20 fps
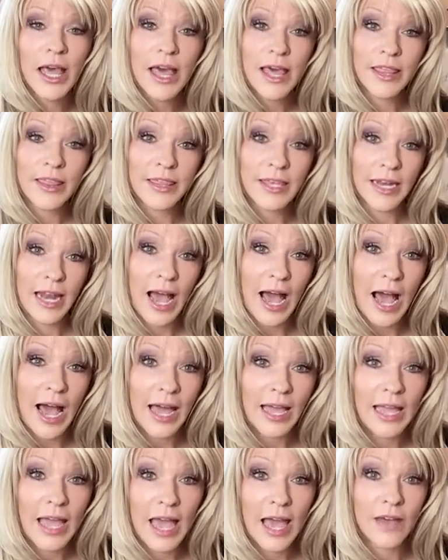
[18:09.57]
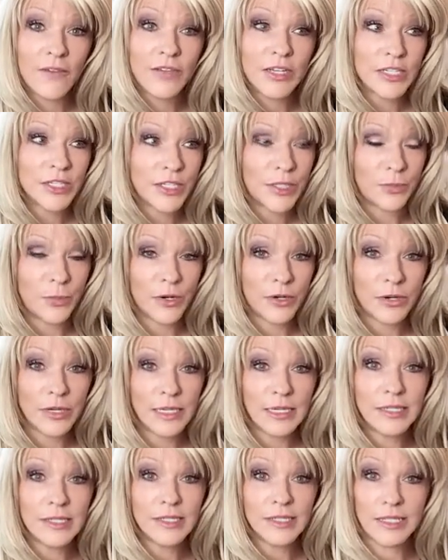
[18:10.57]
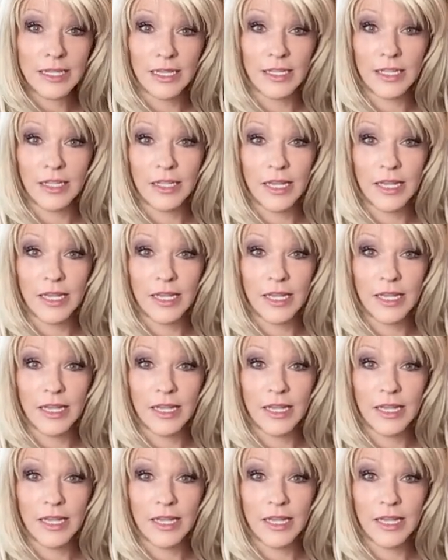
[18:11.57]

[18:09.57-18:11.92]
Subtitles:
that I have experienced in the